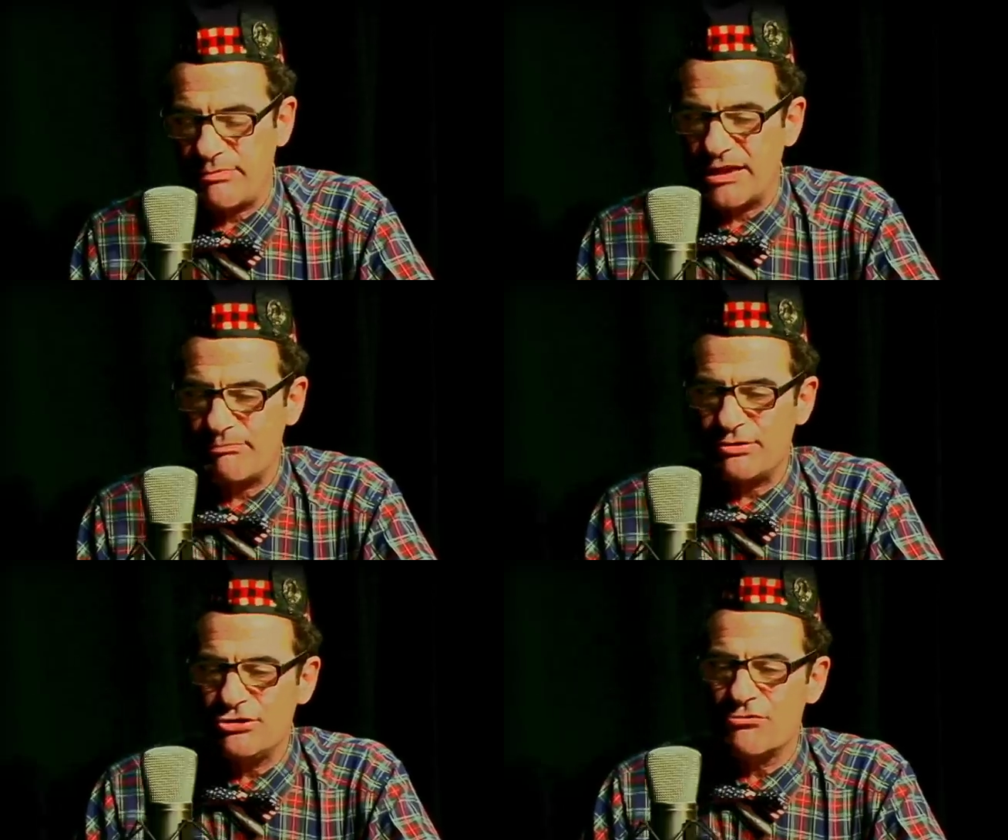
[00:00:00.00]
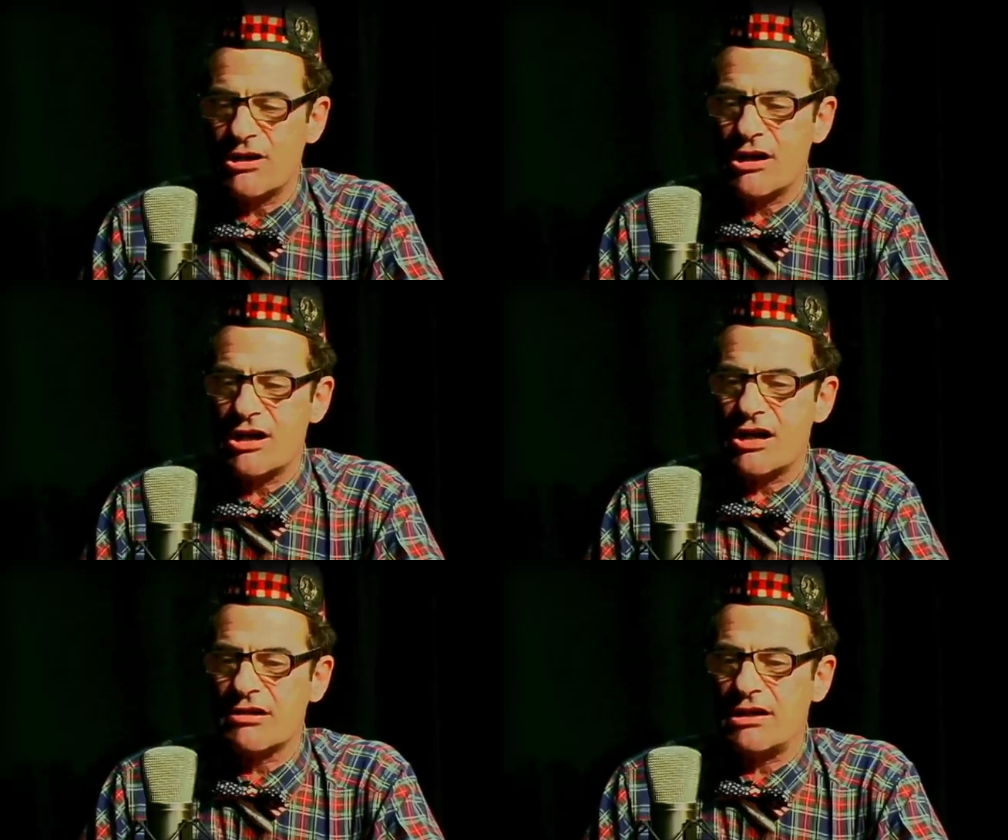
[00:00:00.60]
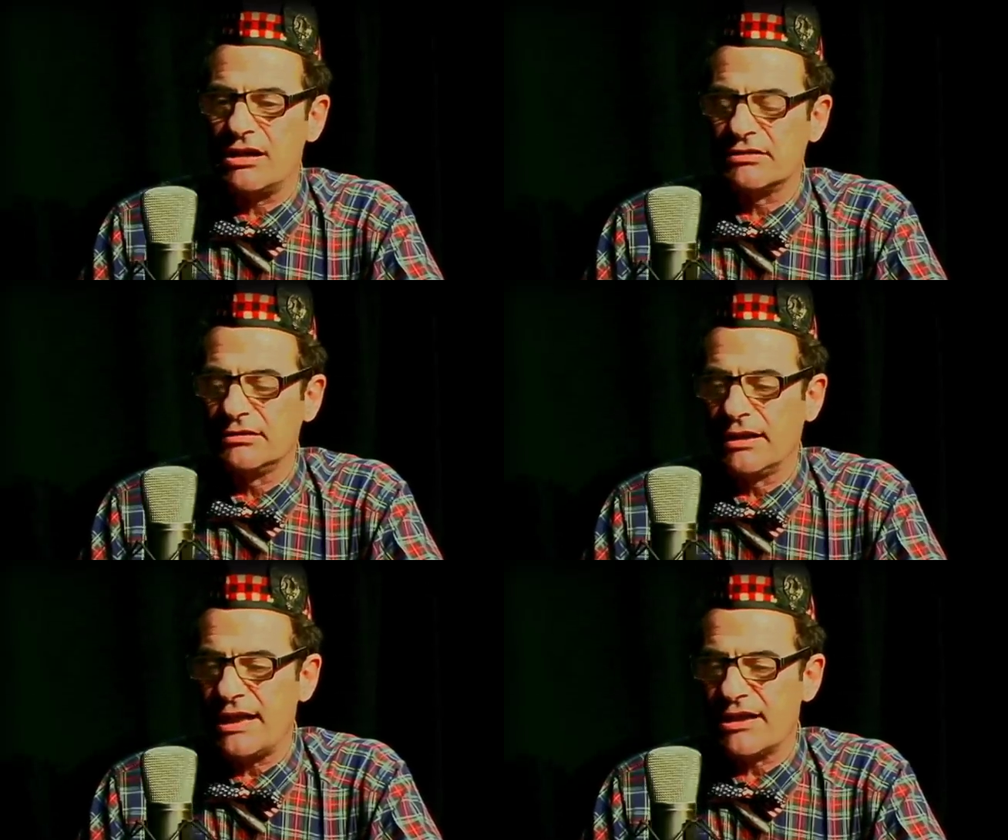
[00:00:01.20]
Pep, you are a
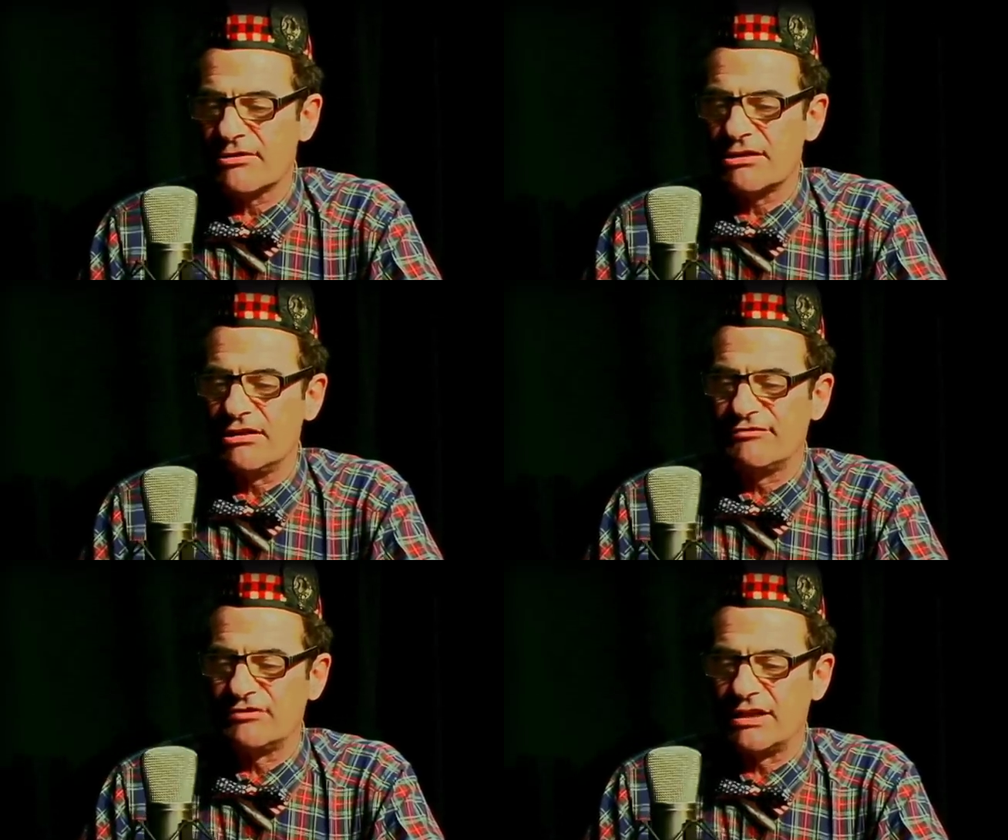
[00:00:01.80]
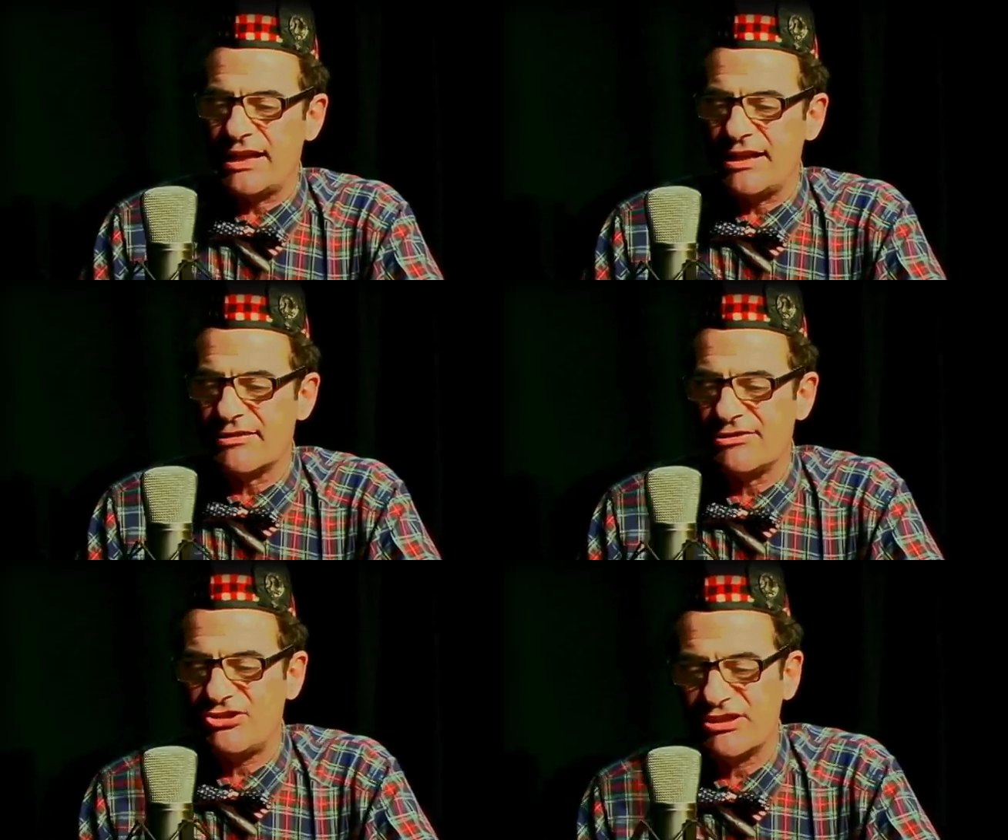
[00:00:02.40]
laird of lairds.